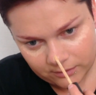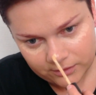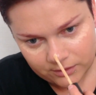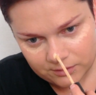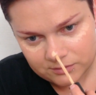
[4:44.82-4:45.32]
on
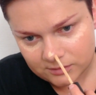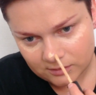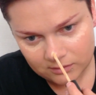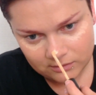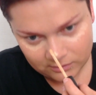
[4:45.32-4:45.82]
the nose.
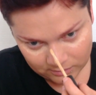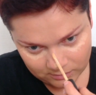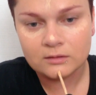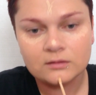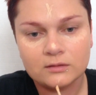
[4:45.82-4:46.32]

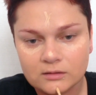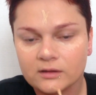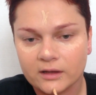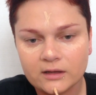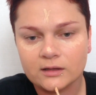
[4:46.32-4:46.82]

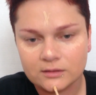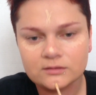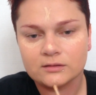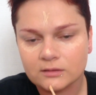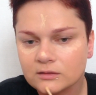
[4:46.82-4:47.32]

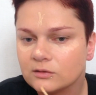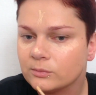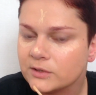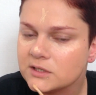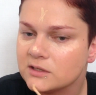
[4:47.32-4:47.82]
Just a little
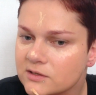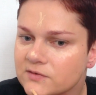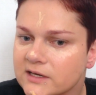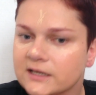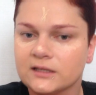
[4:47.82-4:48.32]
bit of
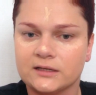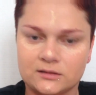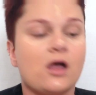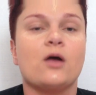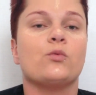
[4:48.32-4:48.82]
a highlight.
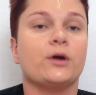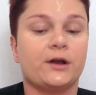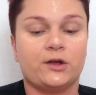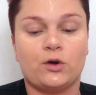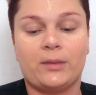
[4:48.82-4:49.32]
We're going
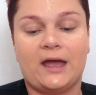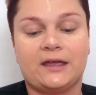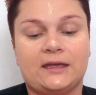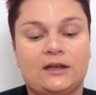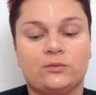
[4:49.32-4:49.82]
to go
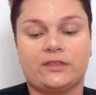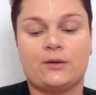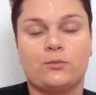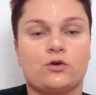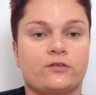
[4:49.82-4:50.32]
back in with
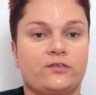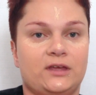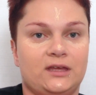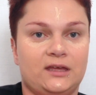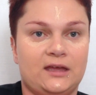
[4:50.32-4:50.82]
that Morphe
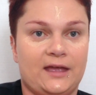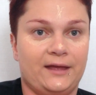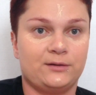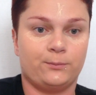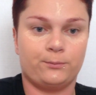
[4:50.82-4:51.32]

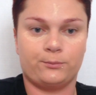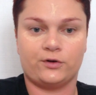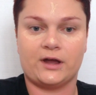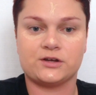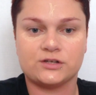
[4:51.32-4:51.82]
E8
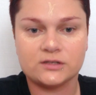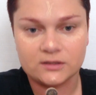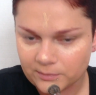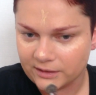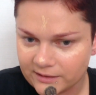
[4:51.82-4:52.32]
brush,
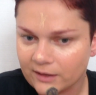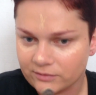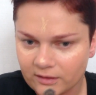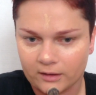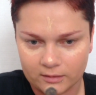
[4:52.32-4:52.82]
blend out
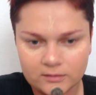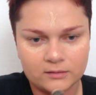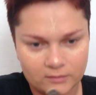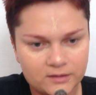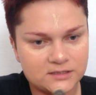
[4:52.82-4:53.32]
the
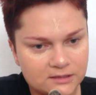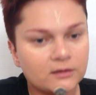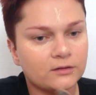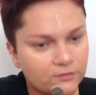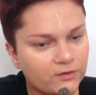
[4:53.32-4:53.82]

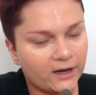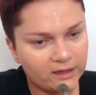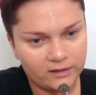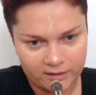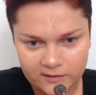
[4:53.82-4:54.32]
concealer for
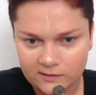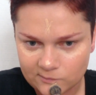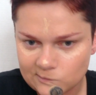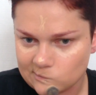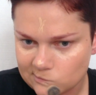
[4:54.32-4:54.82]
highlighting.
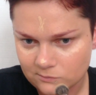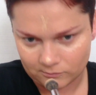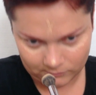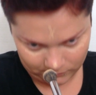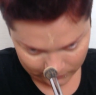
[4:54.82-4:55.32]

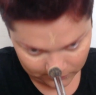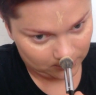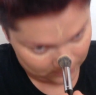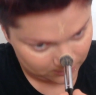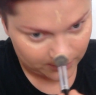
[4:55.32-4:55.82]

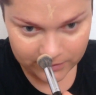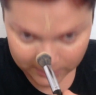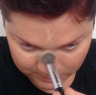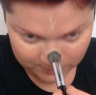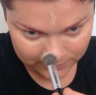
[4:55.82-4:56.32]
On the
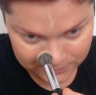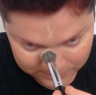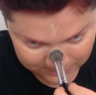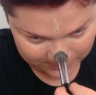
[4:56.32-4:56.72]
nose,